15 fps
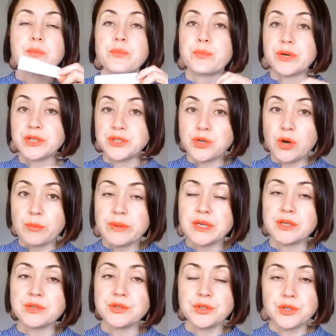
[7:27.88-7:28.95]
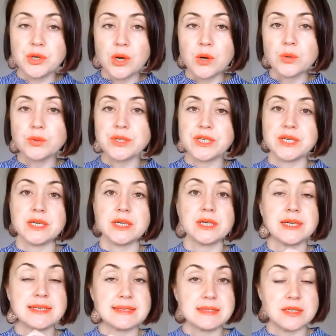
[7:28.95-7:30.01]
Predominant note here
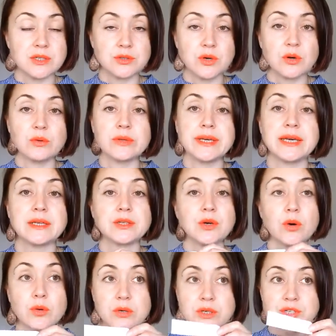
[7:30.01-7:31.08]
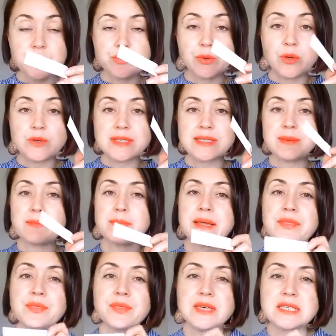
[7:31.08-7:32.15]
is neroli and orange blossom,
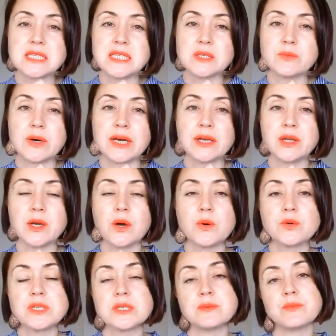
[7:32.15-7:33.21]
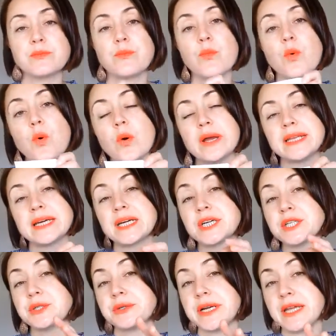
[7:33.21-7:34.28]
but this one goes more in a
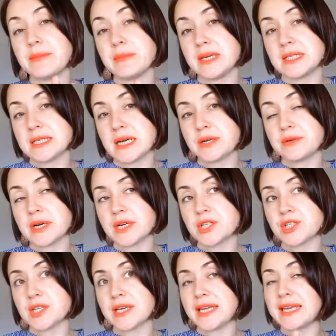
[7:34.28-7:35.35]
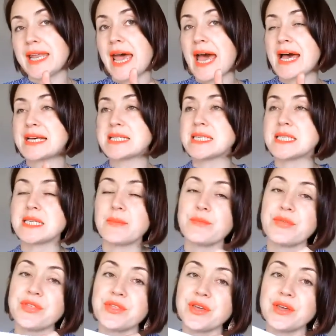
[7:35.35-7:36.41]
creamy direction. It has
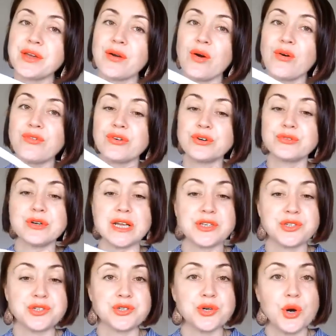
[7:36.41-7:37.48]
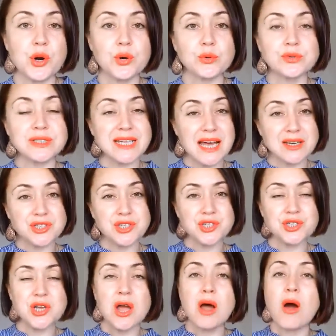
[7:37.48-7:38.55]
something of a retro
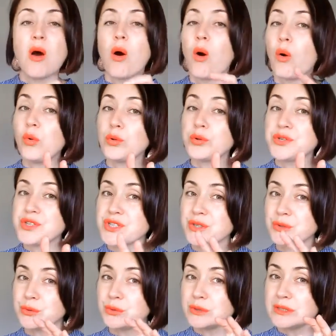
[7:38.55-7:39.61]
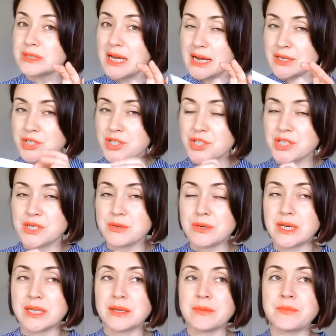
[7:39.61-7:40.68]
touch, old school touch to
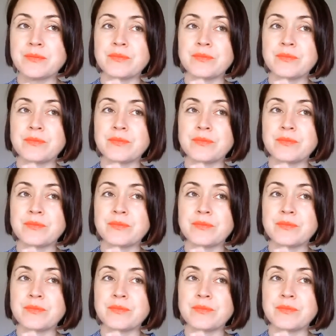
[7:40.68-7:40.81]
it,